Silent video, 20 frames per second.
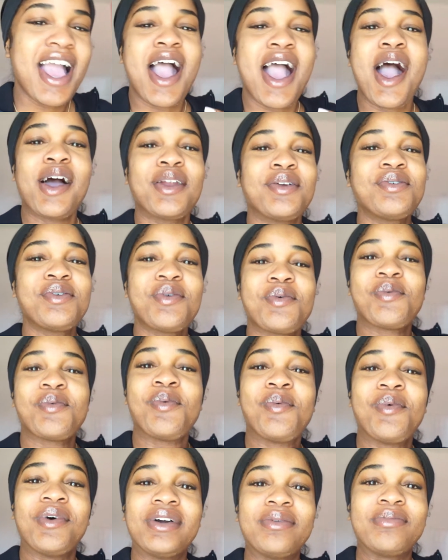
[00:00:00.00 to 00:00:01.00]
I don't know
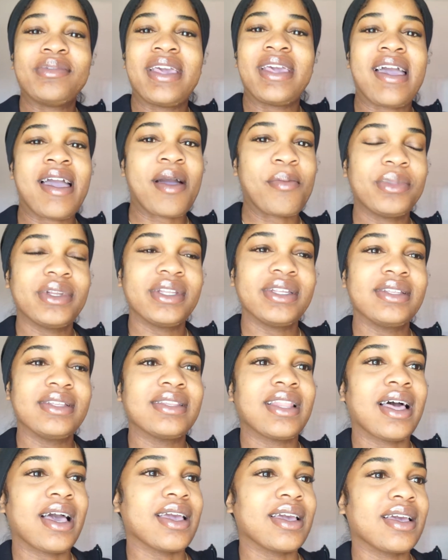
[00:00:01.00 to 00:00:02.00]
what be happening,
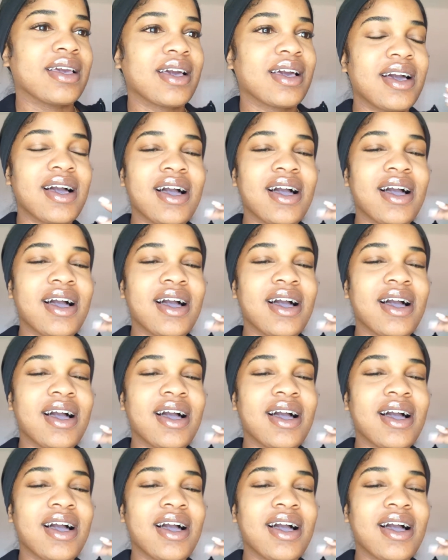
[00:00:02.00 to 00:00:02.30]
like,